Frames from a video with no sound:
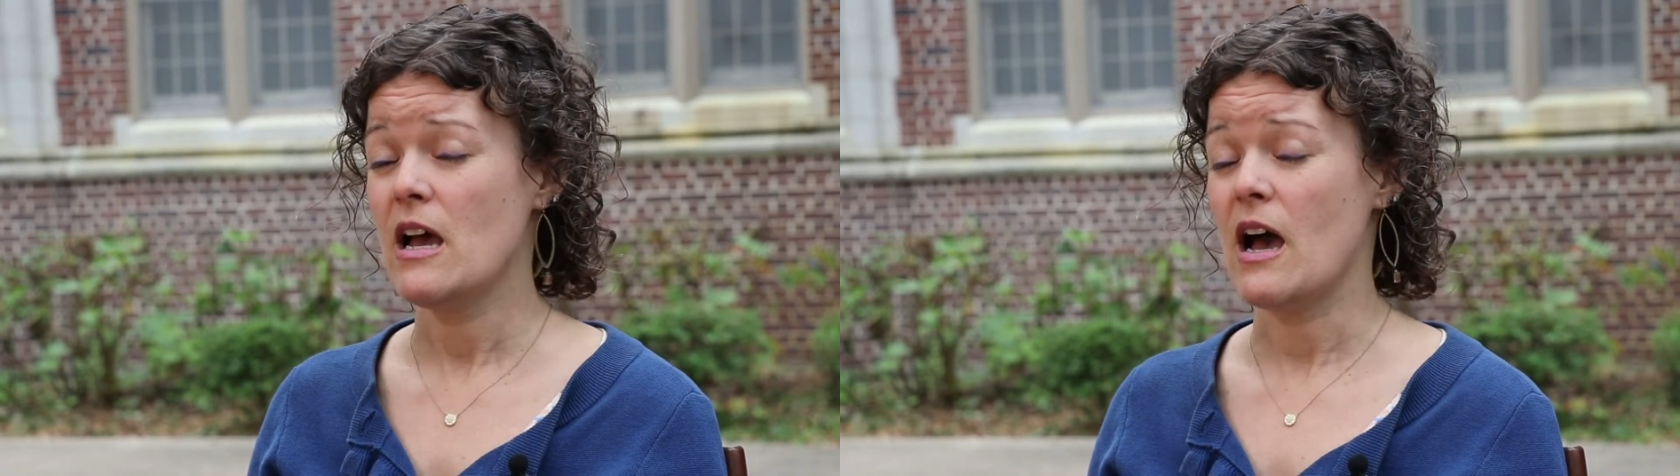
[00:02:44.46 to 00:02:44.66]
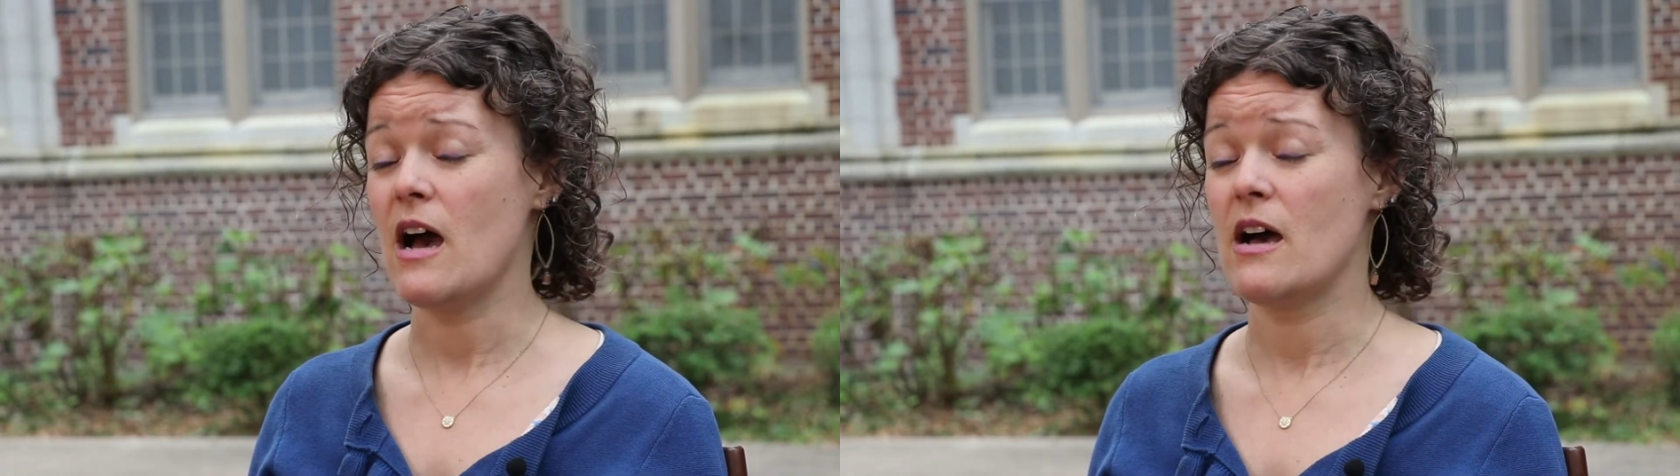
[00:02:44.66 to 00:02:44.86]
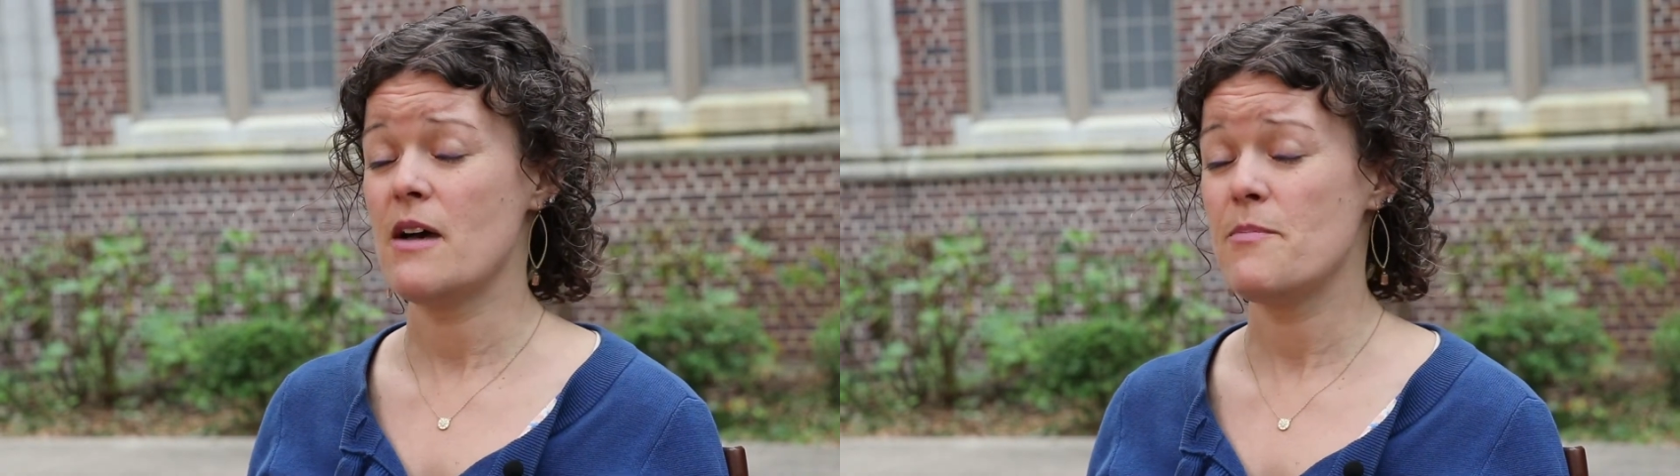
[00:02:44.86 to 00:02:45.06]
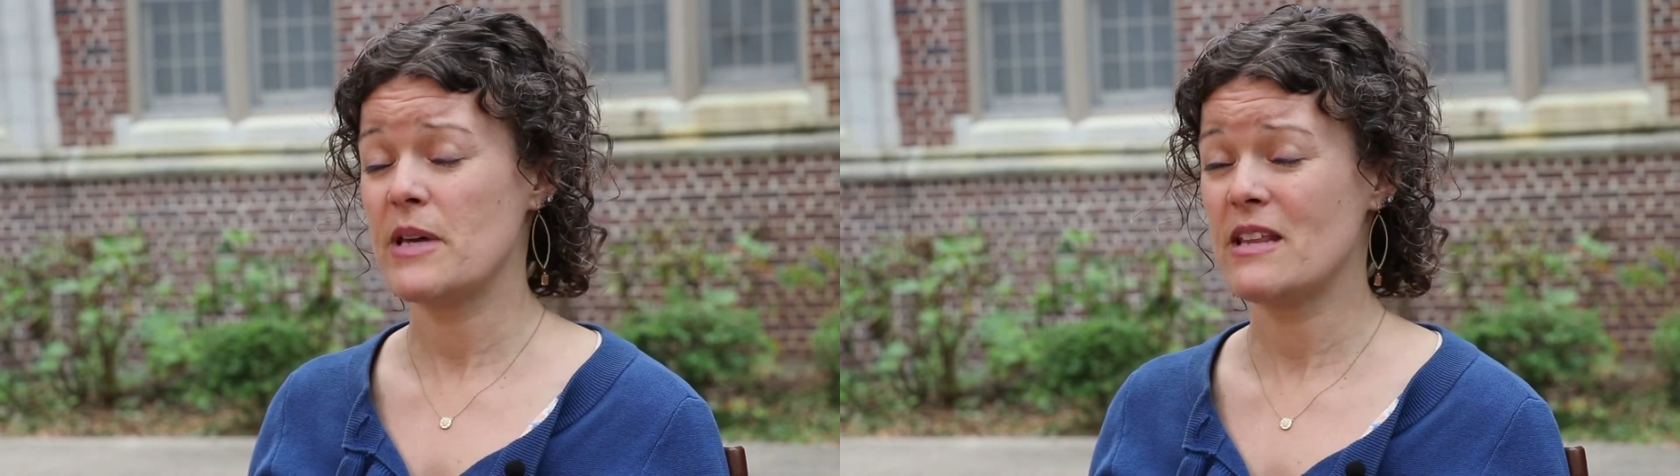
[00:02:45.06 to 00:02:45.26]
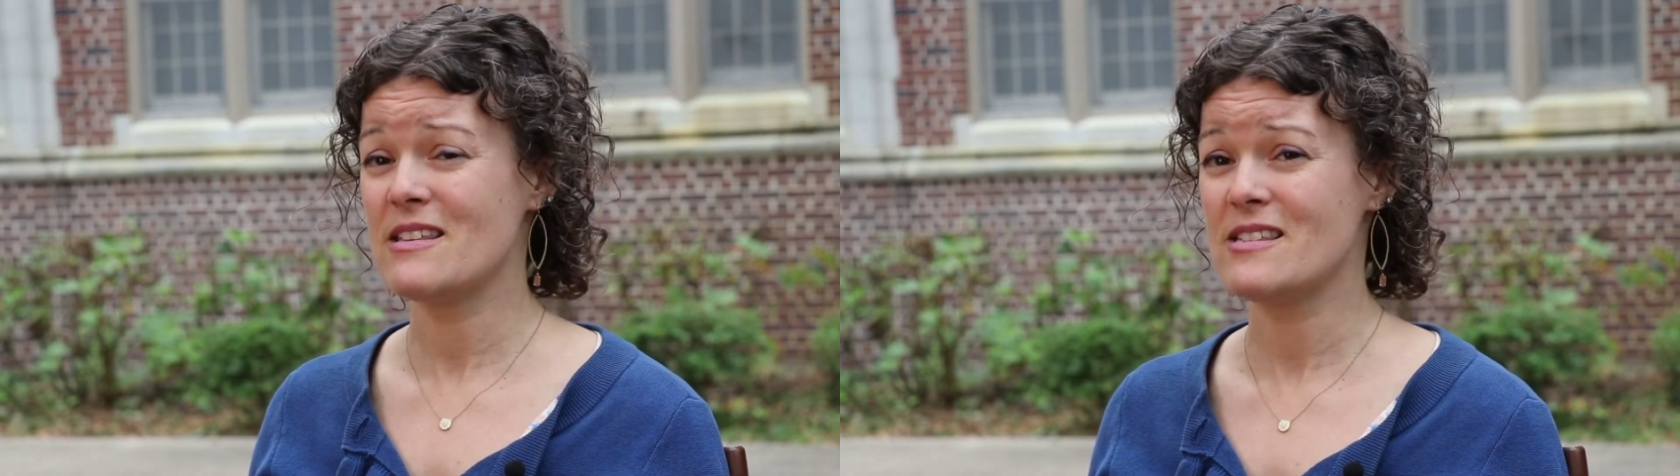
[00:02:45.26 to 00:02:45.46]
But
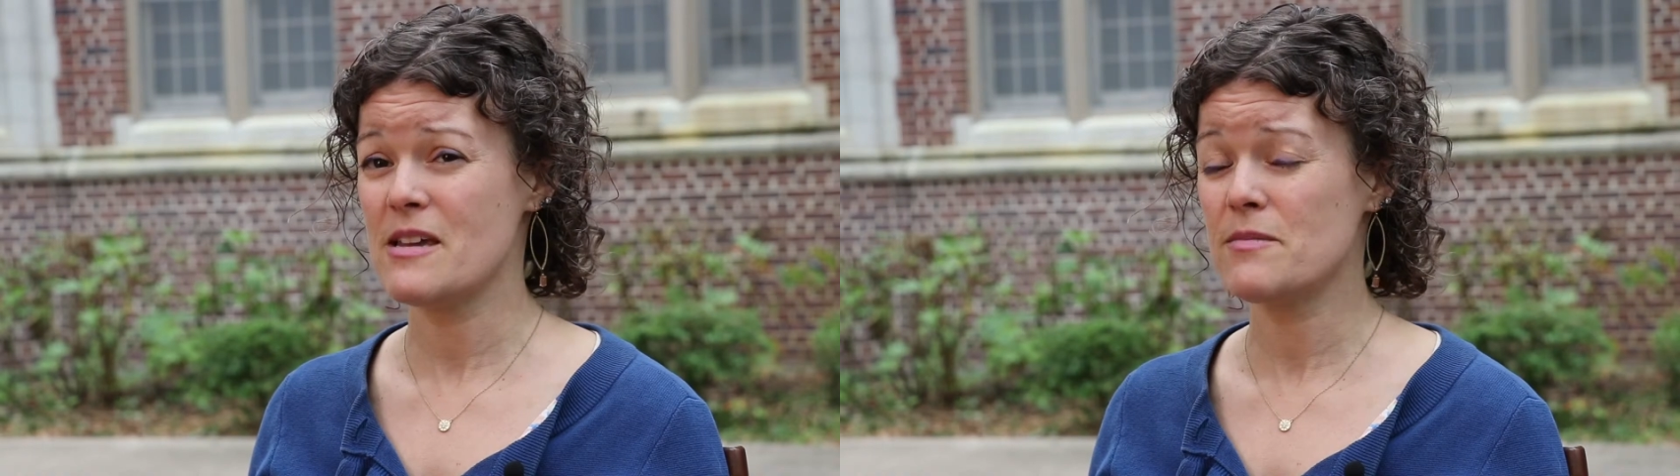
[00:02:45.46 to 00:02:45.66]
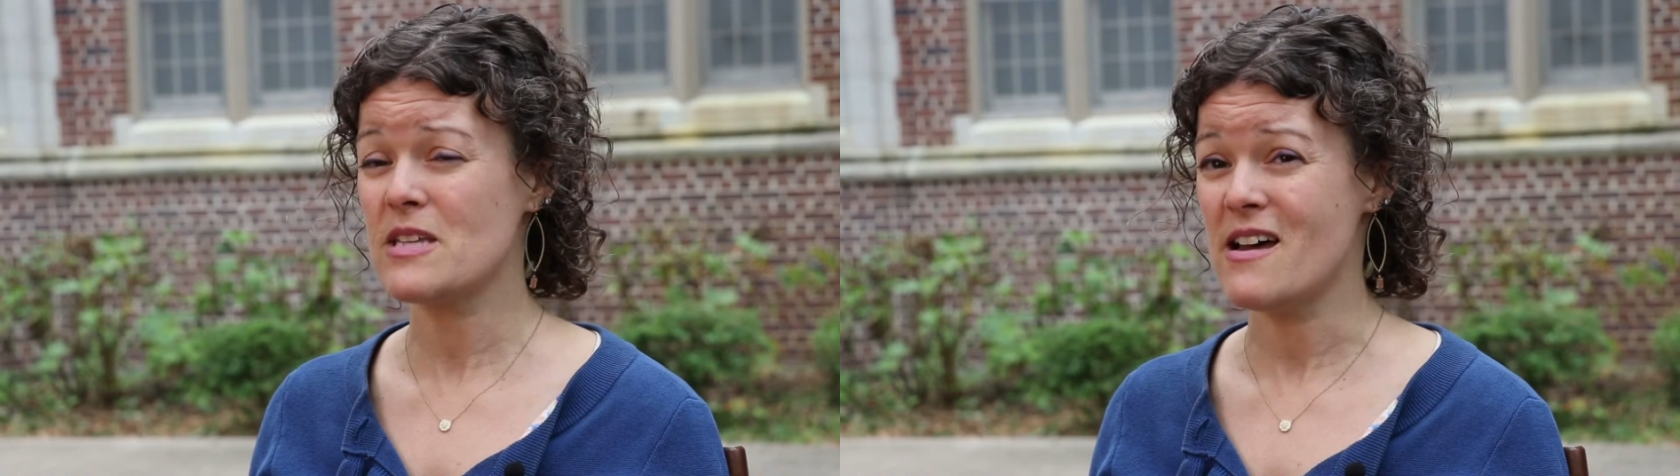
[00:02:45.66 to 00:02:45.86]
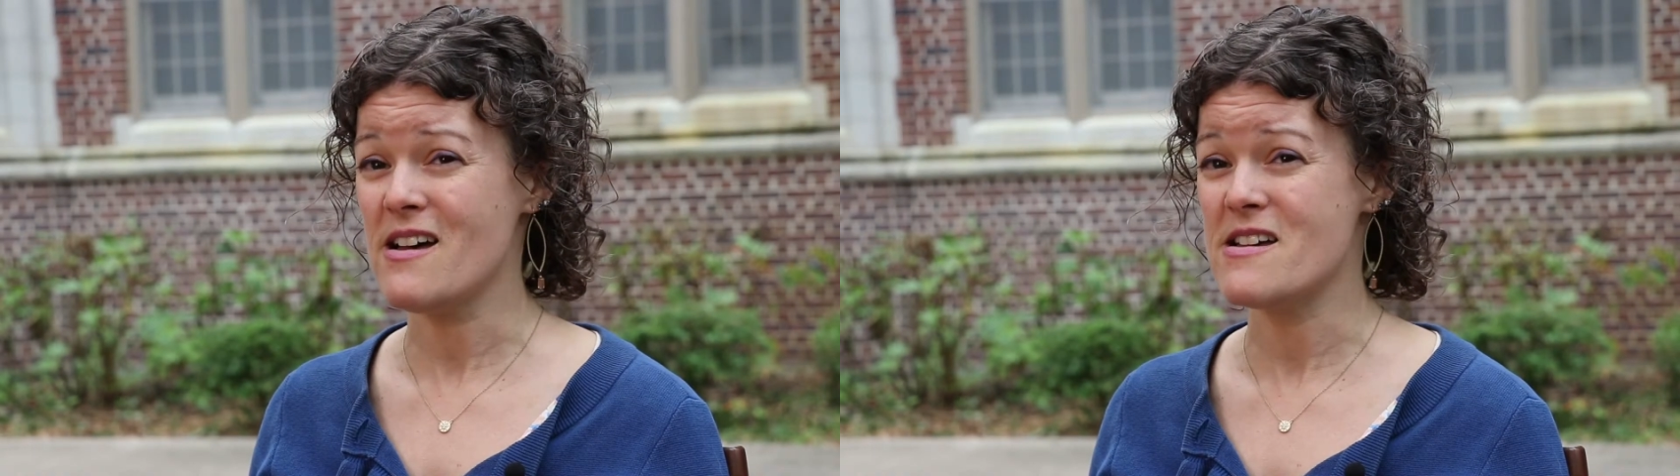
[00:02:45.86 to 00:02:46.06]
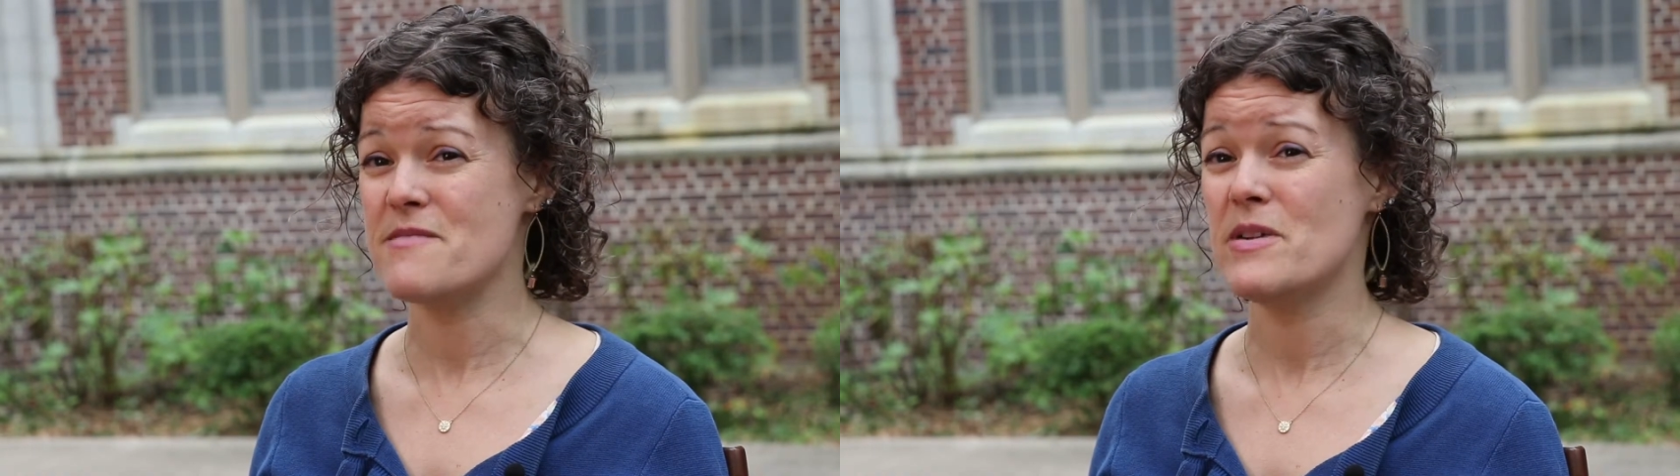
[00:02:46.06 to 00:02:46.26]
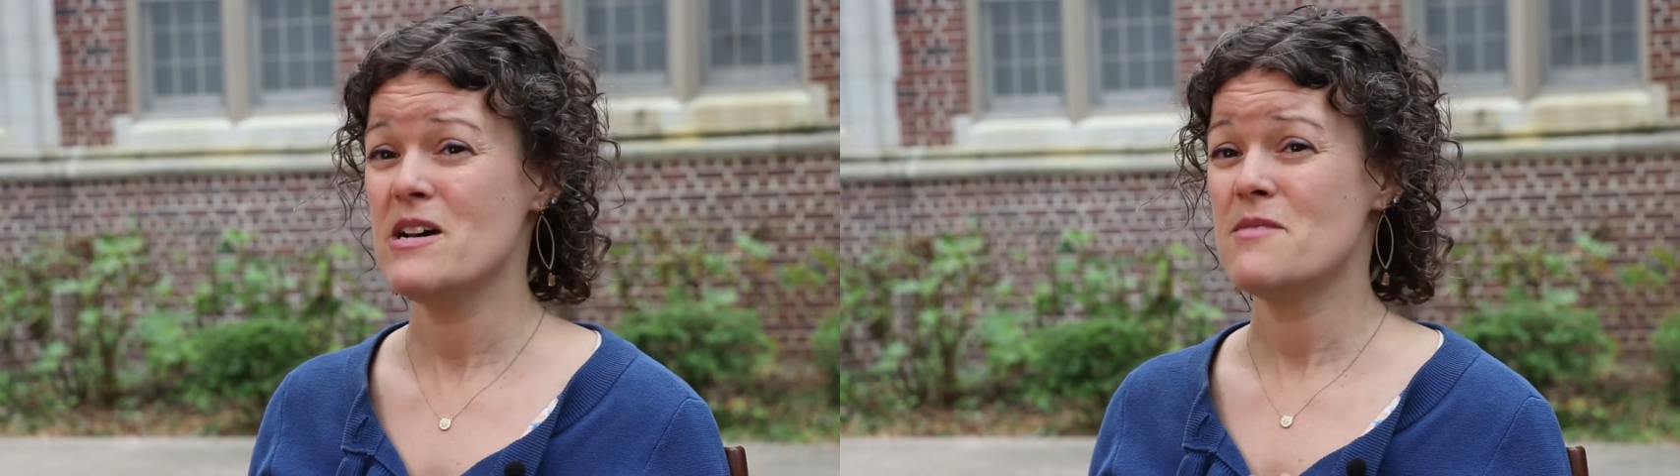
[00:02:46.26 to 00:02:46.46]
at the same time,